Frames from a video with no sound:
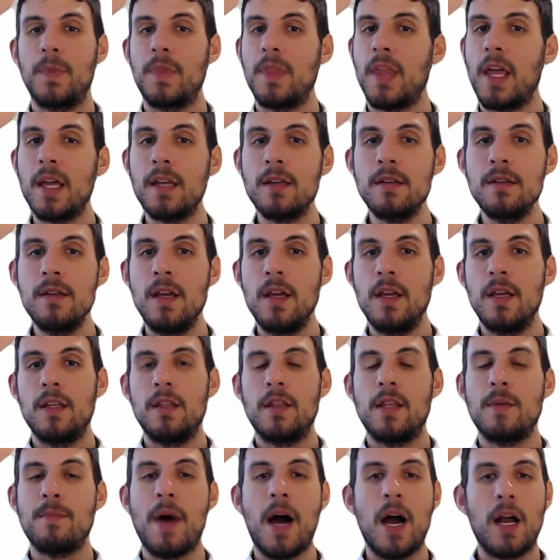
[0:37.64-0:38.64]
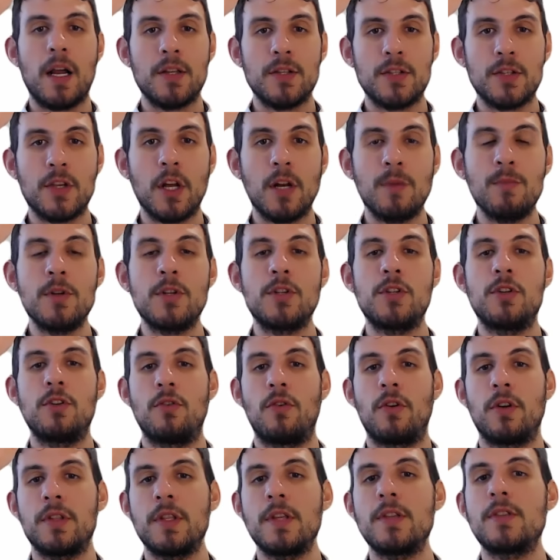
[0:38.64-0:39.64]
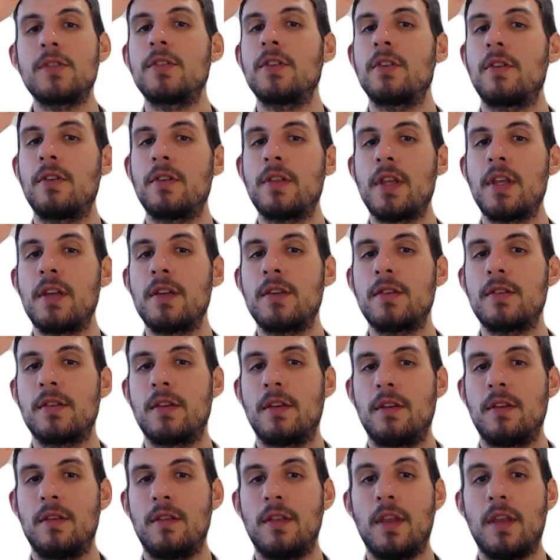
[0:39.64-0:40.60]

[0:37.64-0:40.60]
Then the market's going to mature on this, sit on this.